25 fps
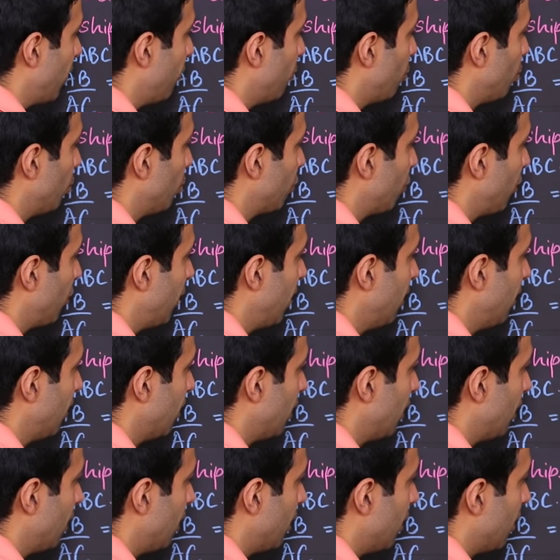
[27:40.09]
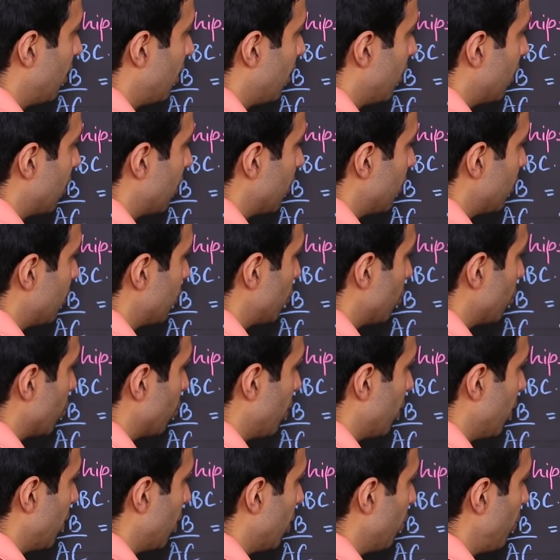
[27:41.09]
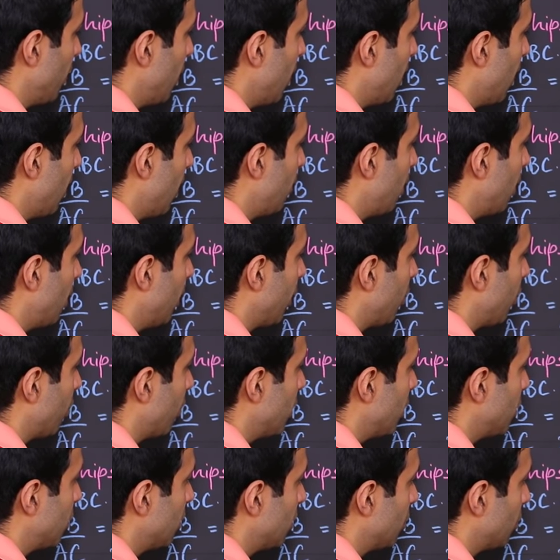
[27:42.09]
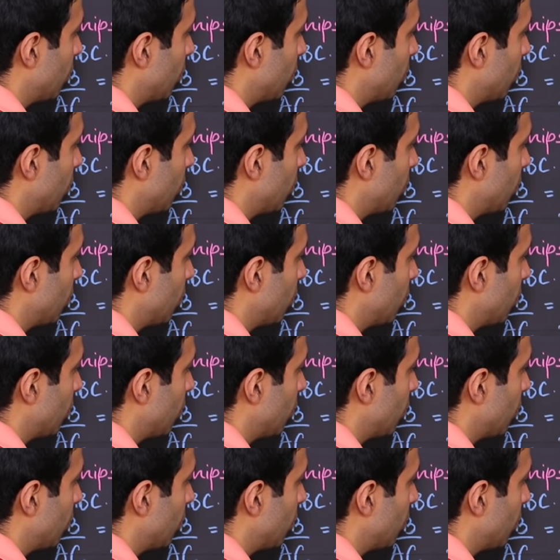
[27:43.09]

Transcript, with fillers: root 3 so here we have our equation.